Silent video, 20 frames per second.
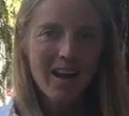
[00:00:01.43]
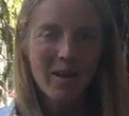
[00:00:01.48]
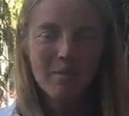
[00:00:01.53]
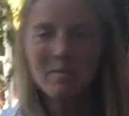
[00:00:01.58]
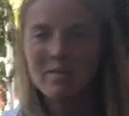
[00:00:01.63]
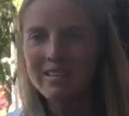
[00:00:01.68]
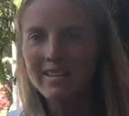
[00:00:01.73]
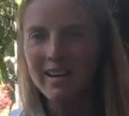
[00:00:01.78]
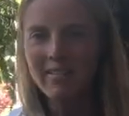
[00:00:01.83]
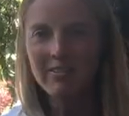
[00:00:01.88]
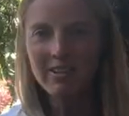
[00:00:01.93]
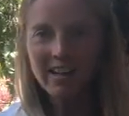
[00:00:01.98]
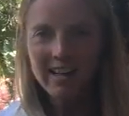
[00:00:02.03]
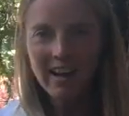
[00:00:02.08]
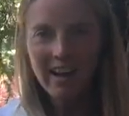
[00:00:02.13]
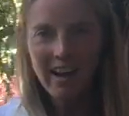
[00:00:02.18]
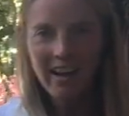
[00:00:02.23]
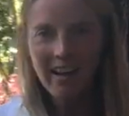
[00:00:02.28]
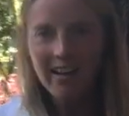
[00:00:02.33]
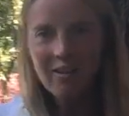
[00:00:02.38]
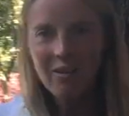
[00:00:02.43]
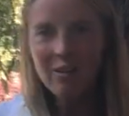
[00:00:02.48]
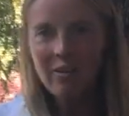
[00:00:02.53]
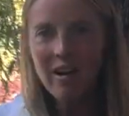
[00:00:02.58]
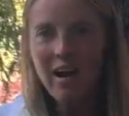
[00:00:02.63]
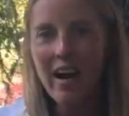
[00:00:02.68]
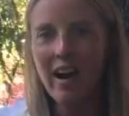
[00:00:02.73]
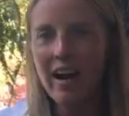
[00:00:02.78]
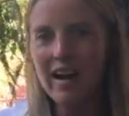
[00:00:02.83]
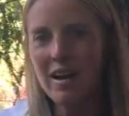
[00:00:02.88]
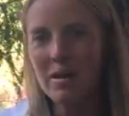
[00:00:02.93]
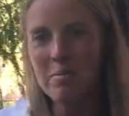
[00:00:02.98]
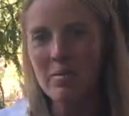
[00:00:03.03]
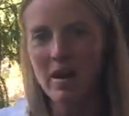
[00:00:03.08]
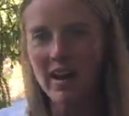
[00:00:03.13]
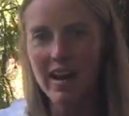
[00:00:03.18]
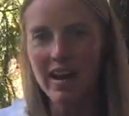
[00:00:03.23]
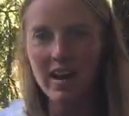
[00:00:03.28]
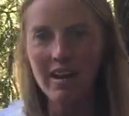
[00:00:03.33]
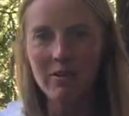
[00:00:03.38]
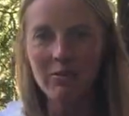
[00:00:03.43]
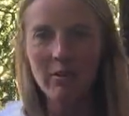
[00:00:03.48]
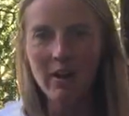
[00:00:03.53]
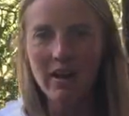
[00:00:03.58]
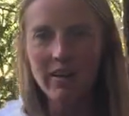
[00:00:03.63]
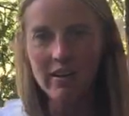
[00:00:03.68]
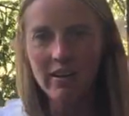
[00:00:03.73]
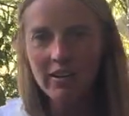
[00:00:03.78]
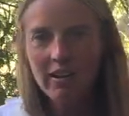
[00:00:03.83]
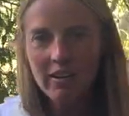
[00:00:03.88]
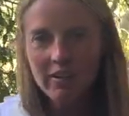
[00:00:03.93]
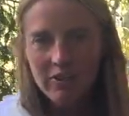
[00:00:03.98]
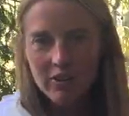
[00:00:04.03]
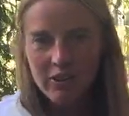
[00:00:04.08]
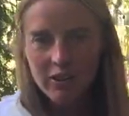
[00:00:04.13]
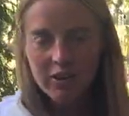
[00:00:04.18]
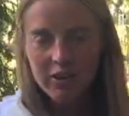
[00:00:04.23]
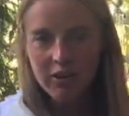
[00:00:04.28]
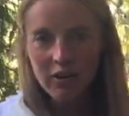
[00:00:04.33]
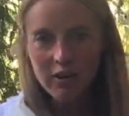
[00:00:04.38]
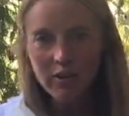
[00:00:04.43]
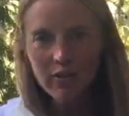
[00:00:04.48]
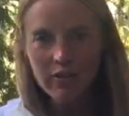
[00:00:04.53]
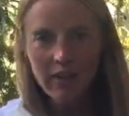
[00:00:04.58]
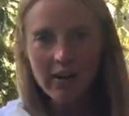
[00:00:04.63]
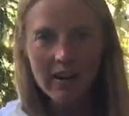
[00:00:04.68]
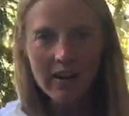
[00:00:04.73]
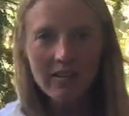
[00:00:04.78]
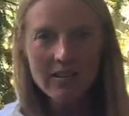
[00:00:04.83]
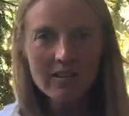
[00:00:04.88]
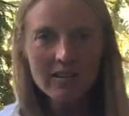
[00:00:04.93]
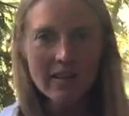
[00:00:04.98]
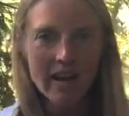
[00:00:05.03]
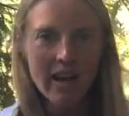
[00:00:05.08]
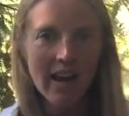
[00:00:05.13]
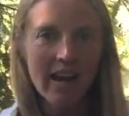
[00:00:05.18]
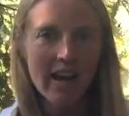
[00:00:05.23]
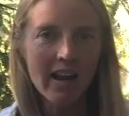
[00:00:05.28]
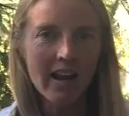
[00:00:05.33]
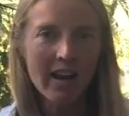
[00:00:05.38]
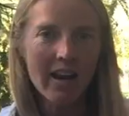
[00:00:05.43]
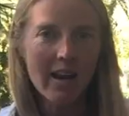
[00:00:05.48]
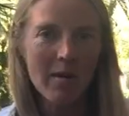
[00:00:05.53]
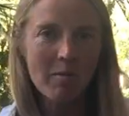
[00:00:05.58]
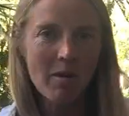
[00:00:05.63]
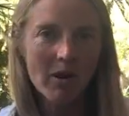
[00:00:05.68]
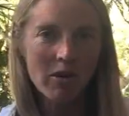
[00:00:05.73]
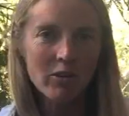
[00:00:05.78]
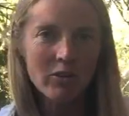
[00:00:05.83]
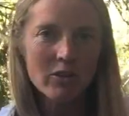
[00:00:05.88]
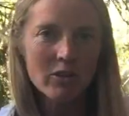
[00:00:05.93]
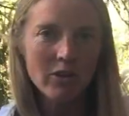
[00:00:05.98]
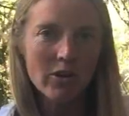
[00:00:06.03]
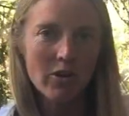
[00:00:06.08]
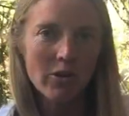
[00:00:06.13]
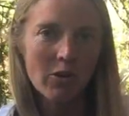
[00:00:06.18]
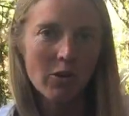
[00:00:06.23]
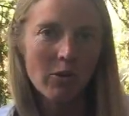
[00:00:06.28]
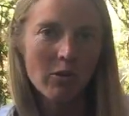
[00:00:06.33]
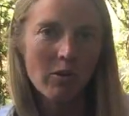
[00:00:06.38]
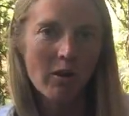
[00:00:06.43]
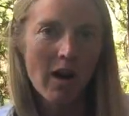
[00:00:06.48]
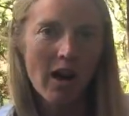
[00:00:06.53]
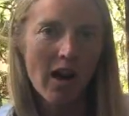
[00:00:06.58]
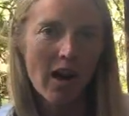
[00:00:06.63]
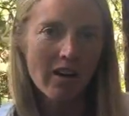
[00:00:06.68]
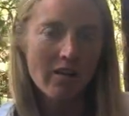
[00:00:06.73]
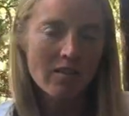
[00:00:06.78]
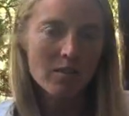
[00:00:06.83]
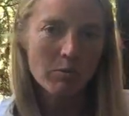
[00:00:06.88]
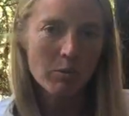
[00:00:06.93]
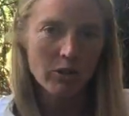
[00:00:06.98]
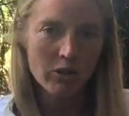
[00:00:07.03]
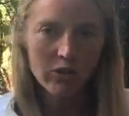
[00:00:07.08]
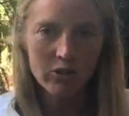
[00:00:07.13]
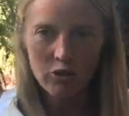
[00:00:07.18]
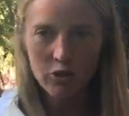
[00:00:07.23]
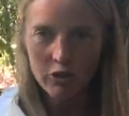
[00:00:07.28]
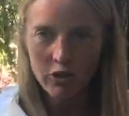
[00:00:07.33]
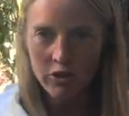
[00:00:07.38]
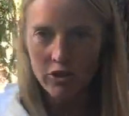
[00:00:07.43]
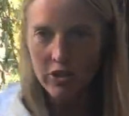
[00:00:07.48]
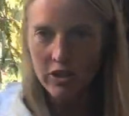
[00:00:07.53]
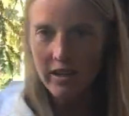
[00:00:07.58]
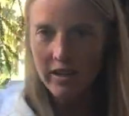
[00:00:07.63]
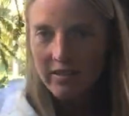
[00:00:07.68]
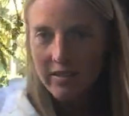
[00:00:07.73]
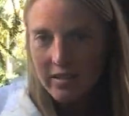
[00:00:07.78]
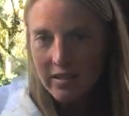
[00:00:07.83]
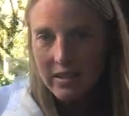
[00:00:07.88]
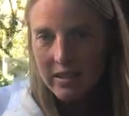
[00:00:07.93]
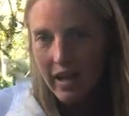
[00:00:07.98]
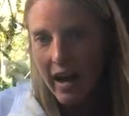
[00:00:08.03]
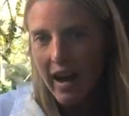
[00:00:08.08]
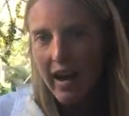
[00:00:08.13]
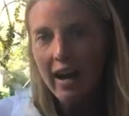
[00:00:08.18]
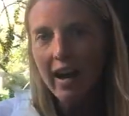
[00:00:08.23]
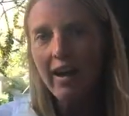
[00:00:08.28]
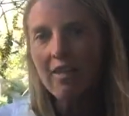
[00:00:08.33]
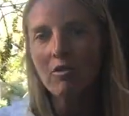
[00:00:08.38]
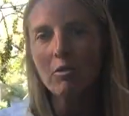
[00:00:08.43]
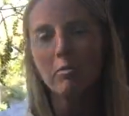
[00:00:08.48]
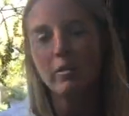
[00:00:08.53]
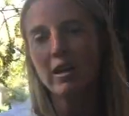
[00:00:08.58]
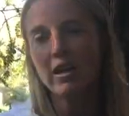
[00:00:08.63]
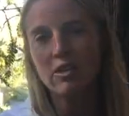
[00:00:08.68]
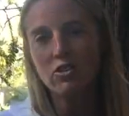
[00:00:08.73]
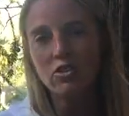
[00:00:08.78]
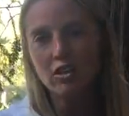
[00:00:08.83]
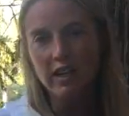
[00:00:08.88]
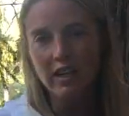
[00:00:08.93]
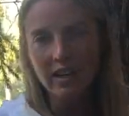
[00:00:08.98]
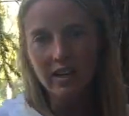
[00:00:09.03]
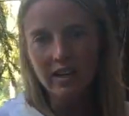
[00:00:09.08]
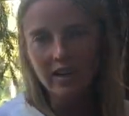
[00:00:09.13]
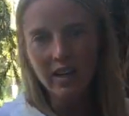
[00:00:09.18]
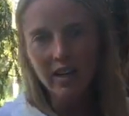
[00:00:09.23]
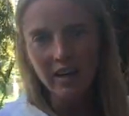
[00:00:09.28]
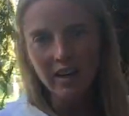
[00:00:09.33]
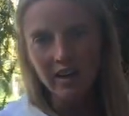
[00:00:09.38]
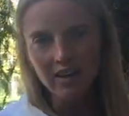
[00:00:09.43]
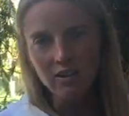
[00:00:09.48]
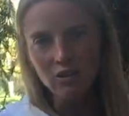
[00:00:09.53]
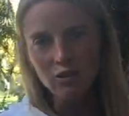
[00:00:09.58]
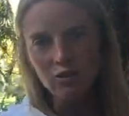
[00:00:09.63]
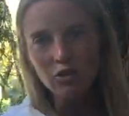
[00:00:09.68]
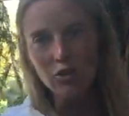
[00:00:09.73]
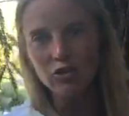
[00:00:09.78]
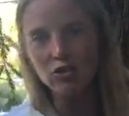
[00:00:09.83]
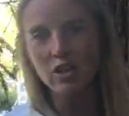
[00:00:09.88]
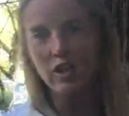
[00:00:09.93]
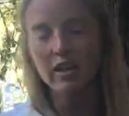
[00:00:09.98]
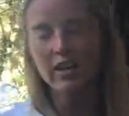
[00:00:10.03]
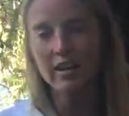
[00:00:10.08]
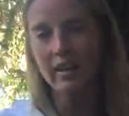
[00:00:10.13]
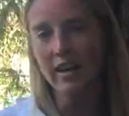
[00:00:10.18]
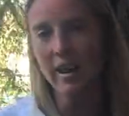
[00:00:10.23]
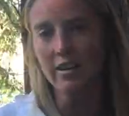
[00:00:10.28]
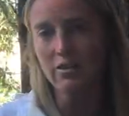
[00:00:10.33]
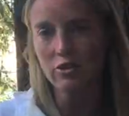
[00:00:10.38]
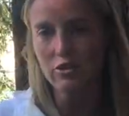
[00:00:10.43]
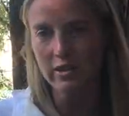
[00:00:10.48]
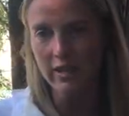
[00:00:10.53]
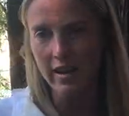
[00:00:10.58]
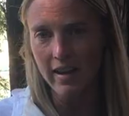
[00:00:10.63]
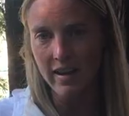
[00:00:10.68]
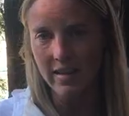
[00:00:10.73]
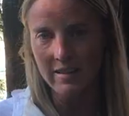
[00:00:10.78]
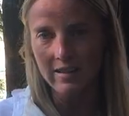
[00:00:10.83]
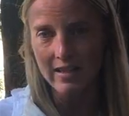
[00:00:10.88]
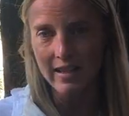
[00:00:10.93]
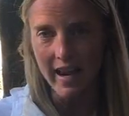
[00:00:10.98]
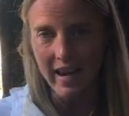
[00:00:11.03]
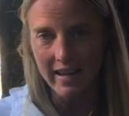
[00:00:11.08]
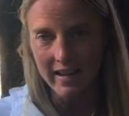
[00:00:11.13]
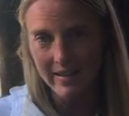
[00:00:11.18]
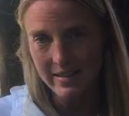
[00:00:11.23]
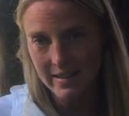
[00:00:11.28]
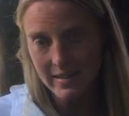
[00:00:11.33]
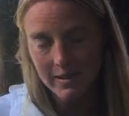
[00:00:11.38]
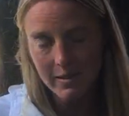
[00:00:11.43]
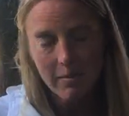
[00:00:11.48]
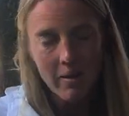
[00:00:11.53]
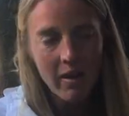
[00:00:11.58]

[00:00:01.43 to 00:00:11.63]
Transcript: I'm Stephanie Howe. I'm a runner for the North Face, and I'm also a sports nutritionist. I have a PhD in nutrition and exercise science.